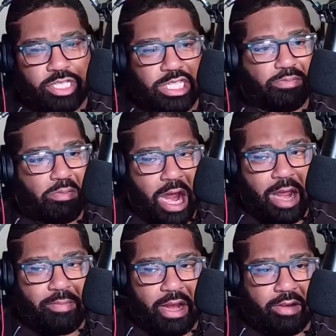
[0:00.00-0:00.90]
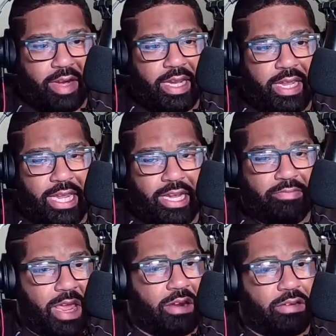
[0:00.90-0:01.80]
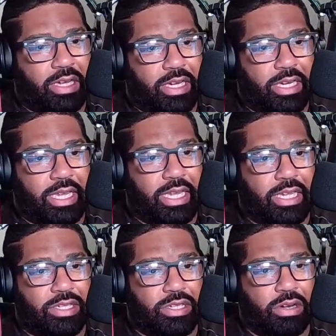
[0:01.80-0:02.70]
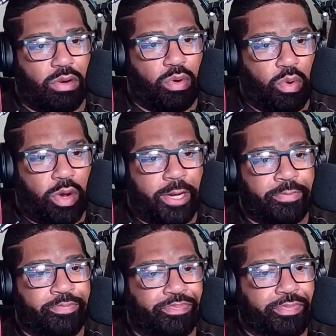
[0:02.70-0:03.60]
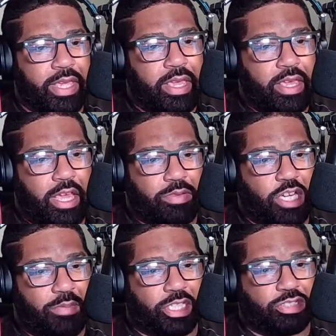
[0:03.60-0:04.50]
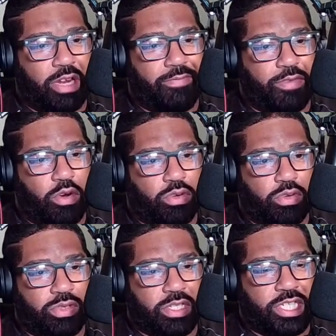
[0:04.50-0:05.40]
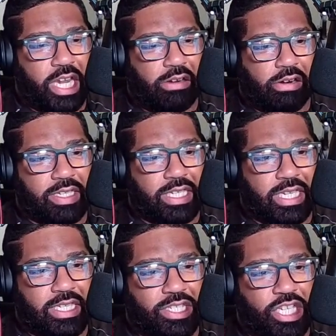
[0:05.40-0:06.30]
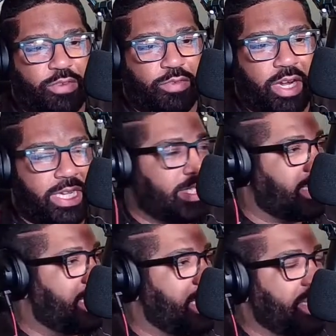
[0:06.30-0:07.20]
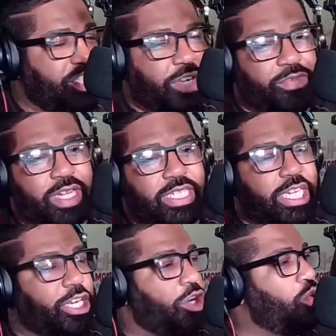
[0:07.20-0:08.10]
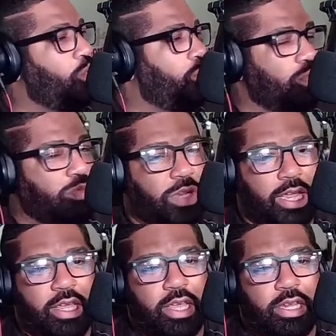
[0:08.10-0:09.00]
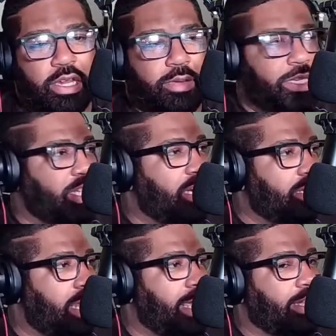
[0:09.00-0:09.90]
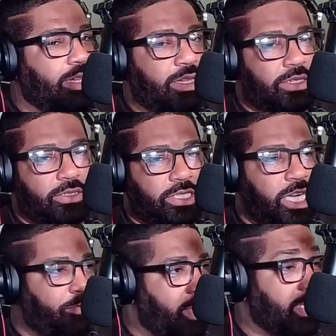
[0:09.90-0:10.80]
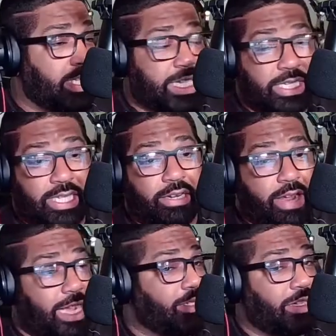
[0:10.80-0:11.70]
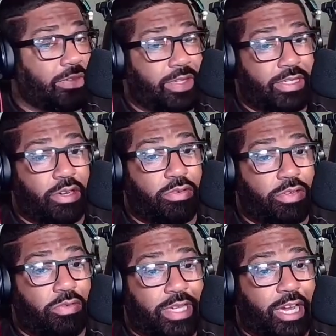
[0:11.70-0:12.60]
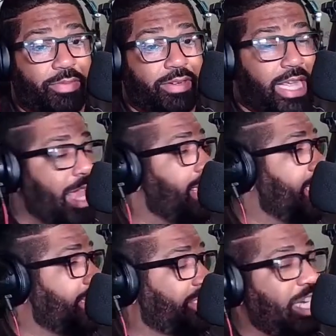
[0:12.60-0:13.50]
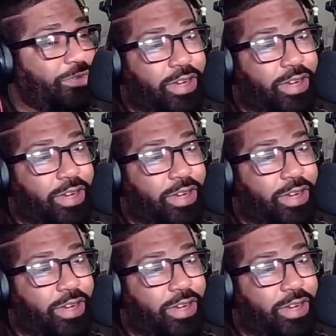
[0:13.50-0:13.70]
to the primary in Maryland is on. If we're talking about straight vocals, Jay Hara says Jennifer Hudson. Jennifer Hudson and who? Right? No, I mean, Jennifer Hudson can sing her ass off. There's no doubt about that. Jennifer